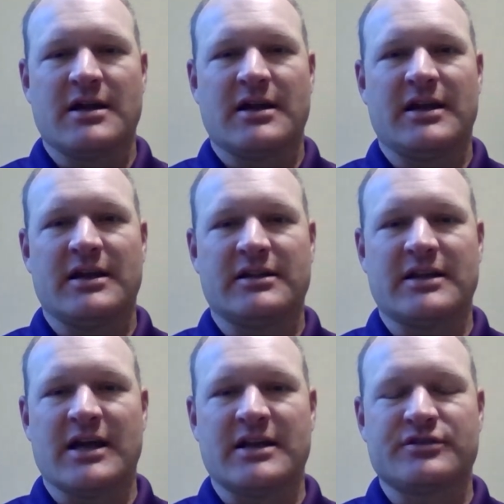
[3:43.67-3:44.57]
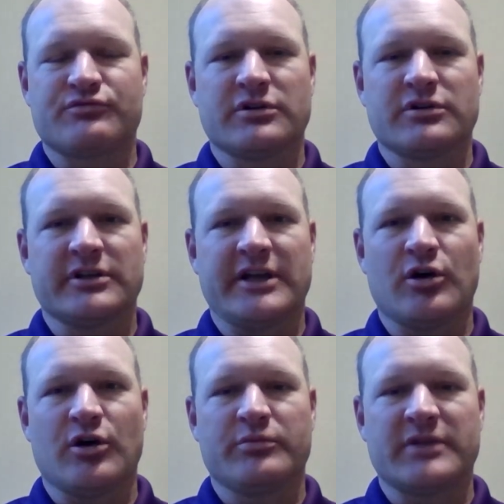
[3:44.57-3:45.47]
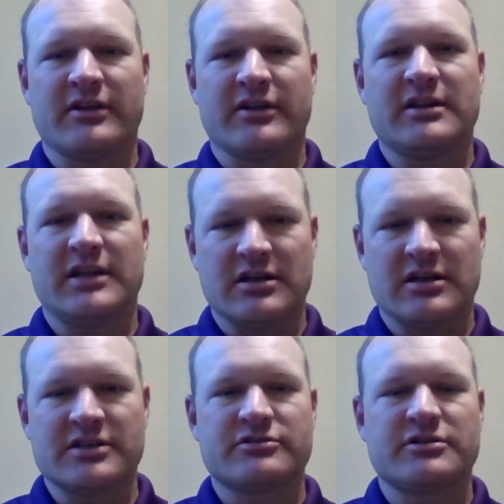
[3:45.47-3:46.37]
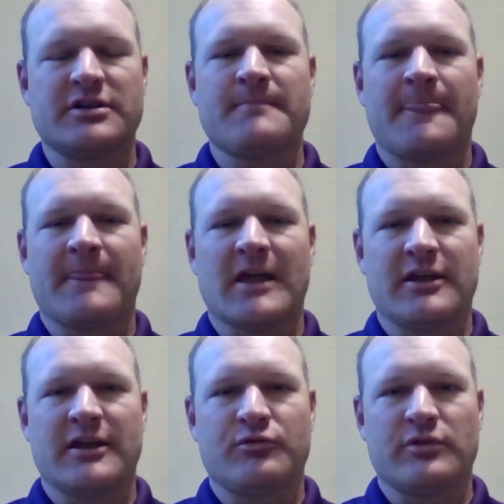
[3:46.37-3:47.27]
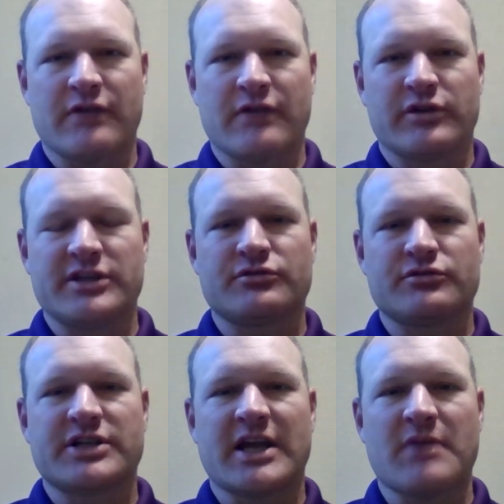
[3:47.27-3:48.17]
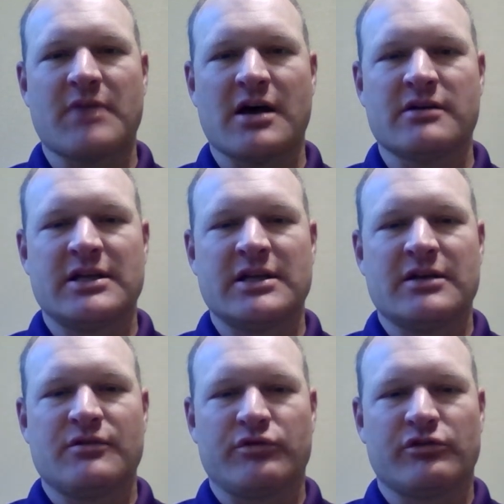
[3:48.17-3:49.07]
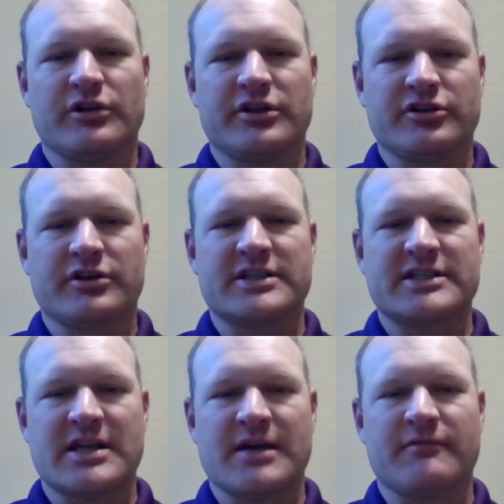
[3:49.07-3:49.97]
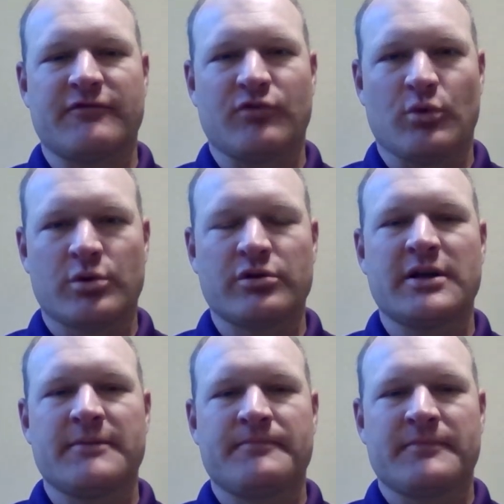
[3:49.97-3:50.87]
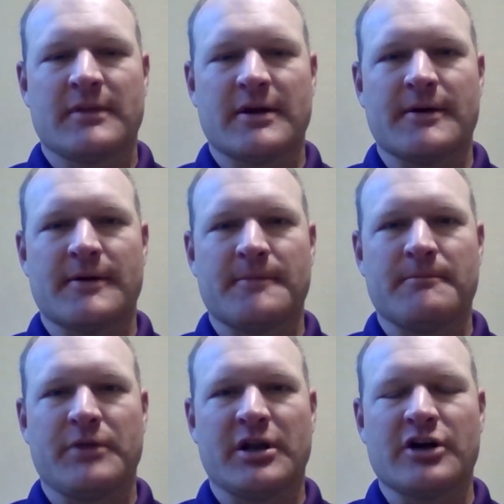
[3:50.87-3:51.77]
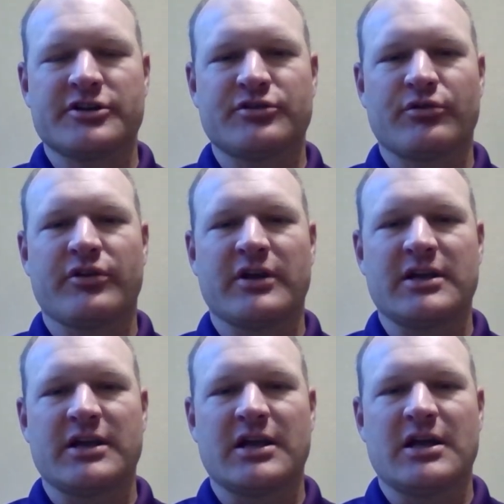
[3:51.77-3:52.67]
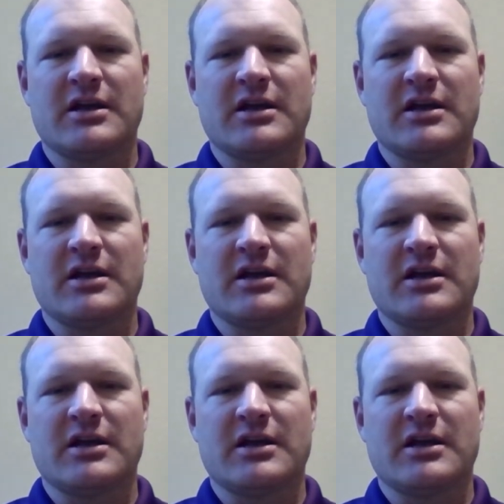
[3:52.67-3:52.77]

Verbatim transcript: And that has really helped, I think, the industry. I think when that research came out, we really took a step forward. Um, but I also think